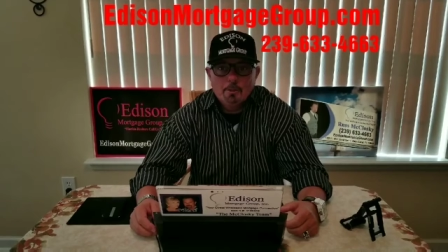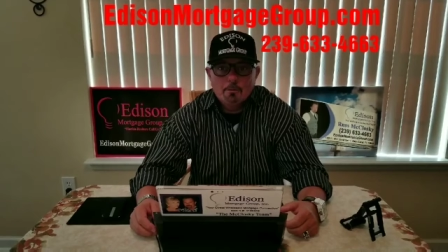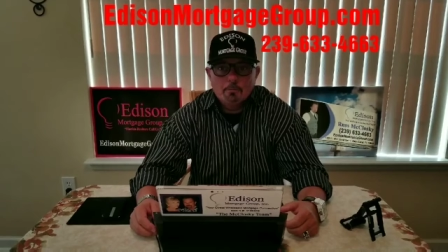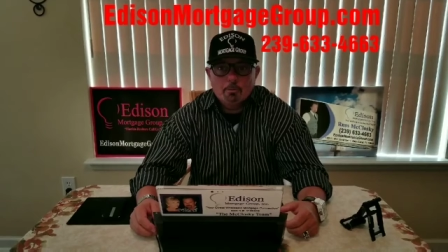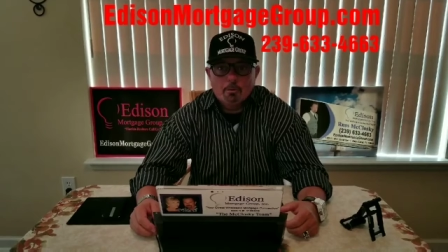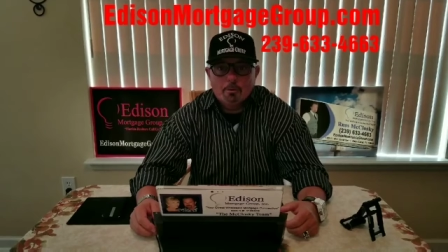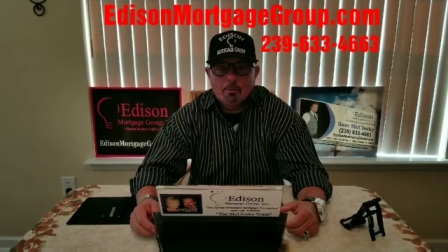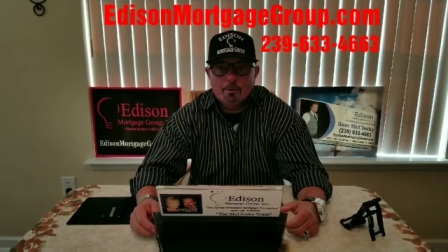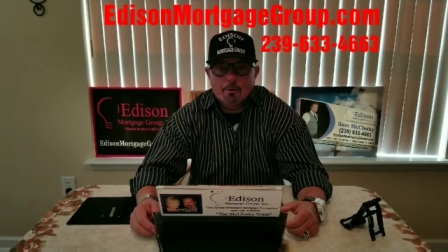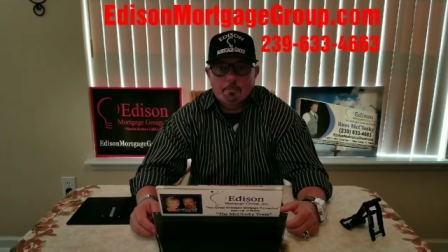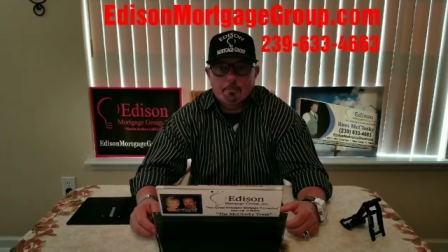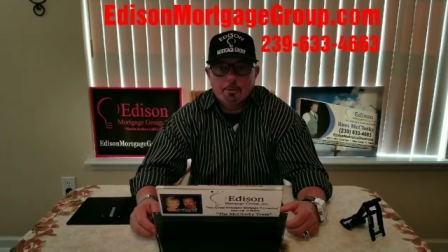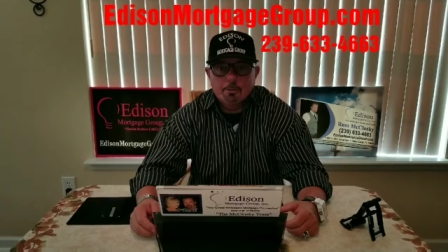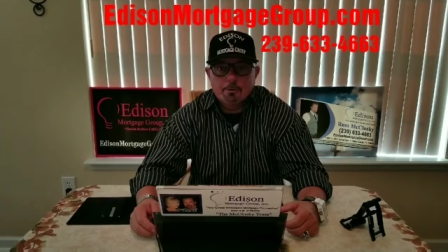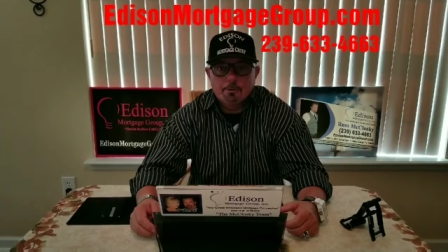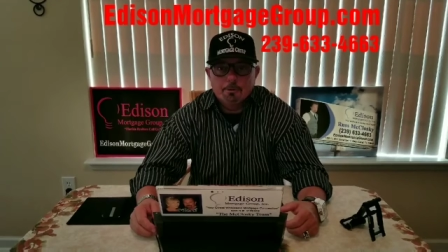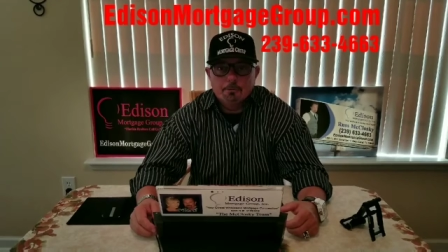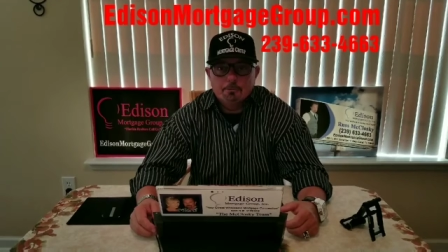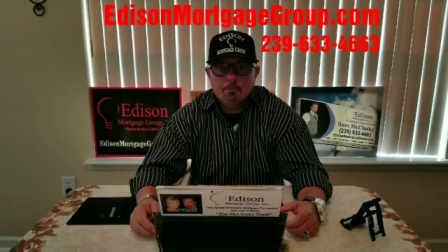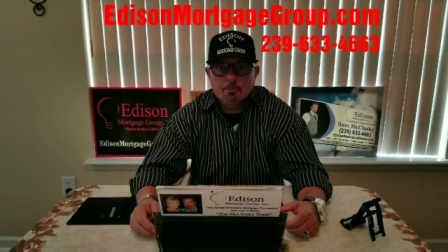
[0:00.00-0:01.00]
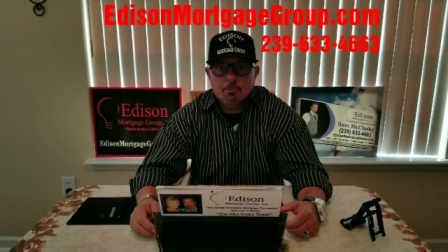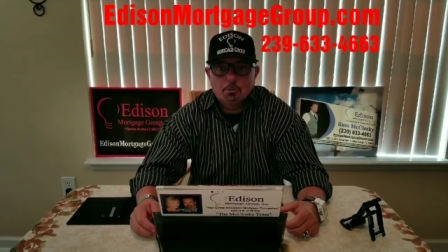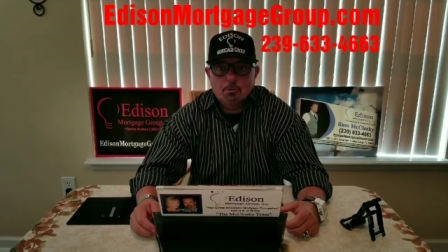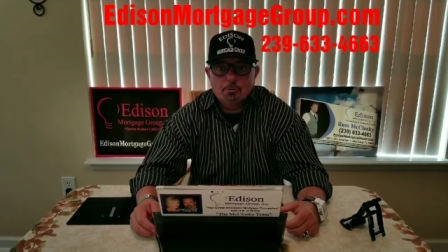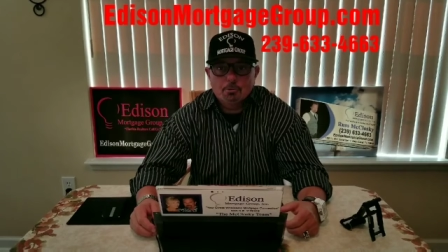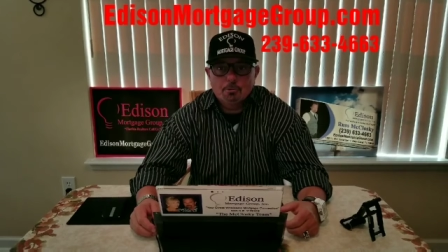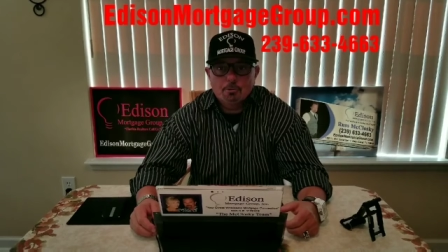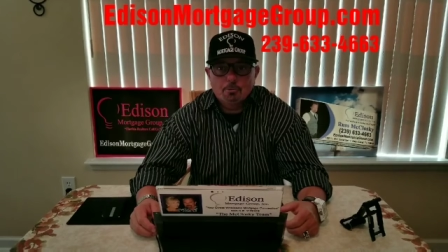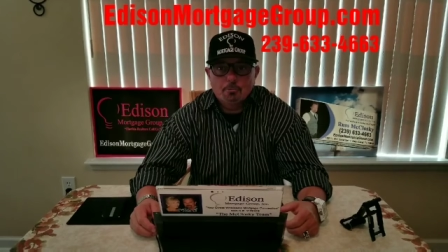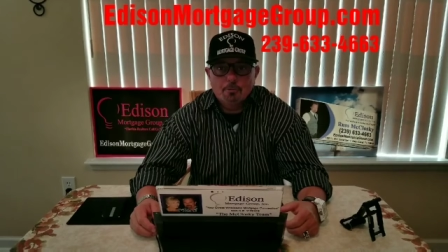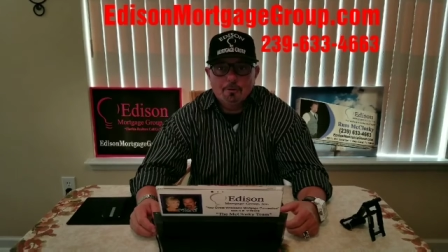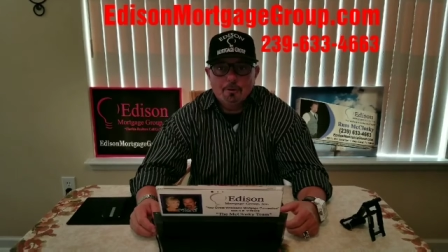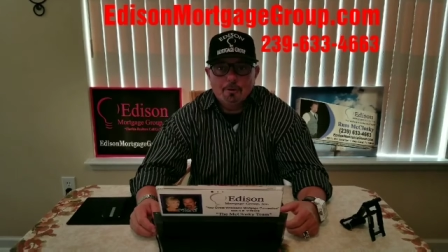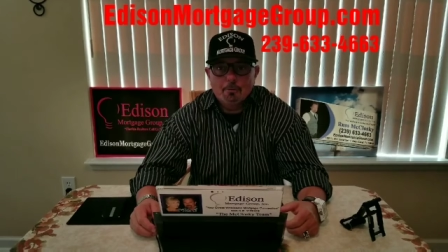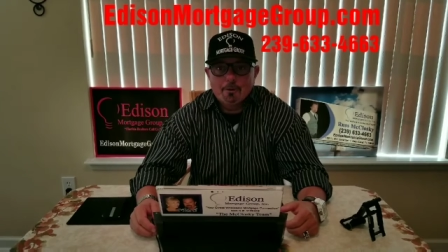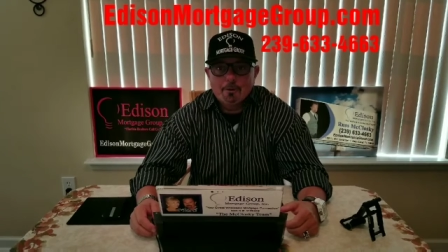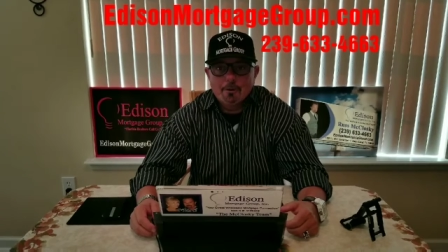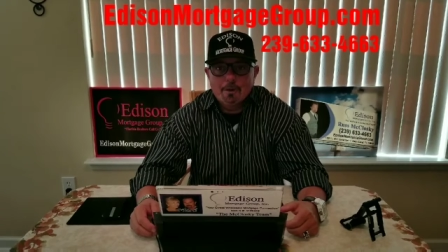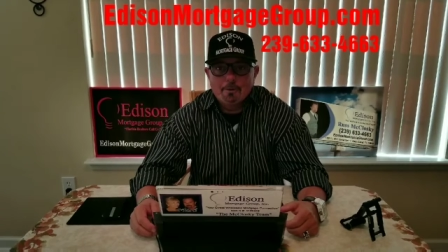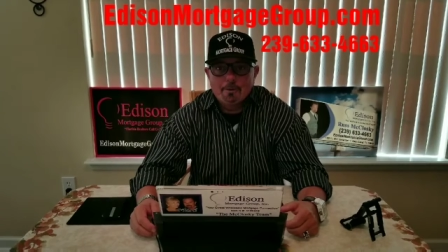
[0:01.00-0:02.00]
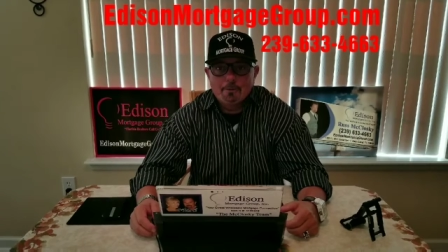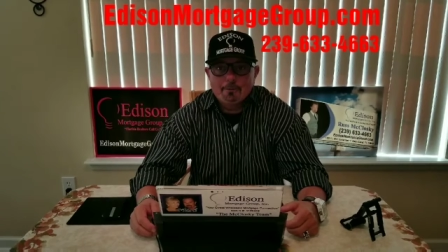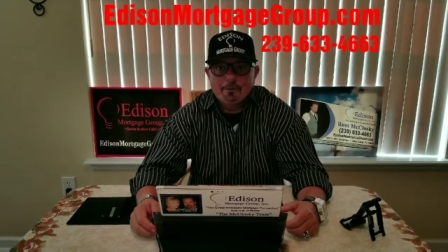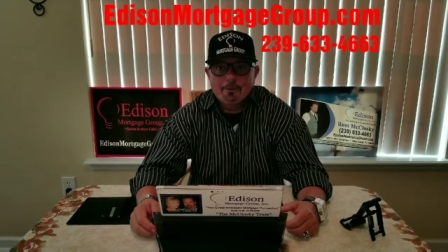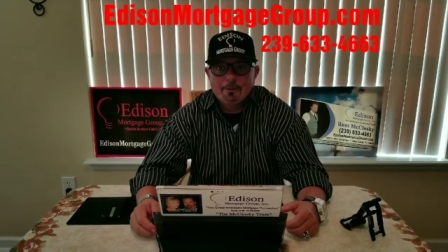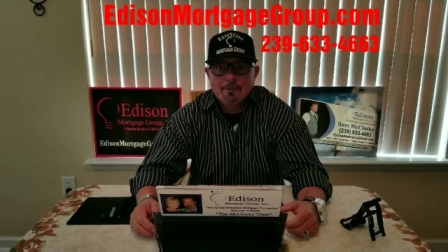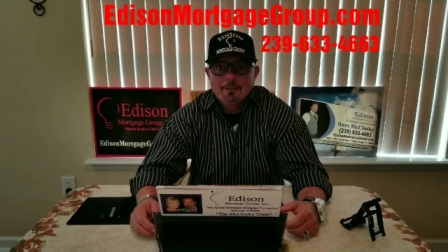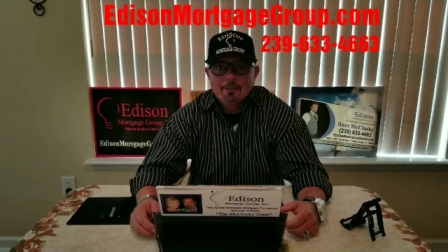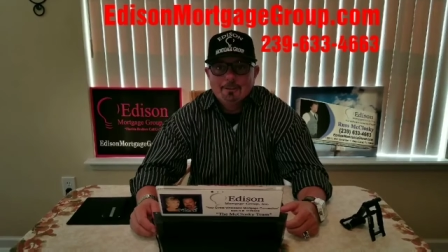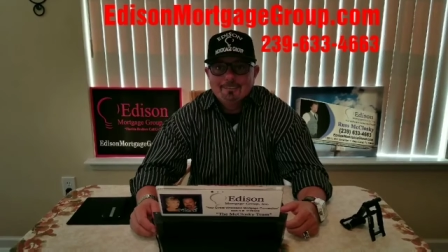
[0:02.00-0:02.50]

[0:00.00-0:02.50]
so I wanted to put this short little video together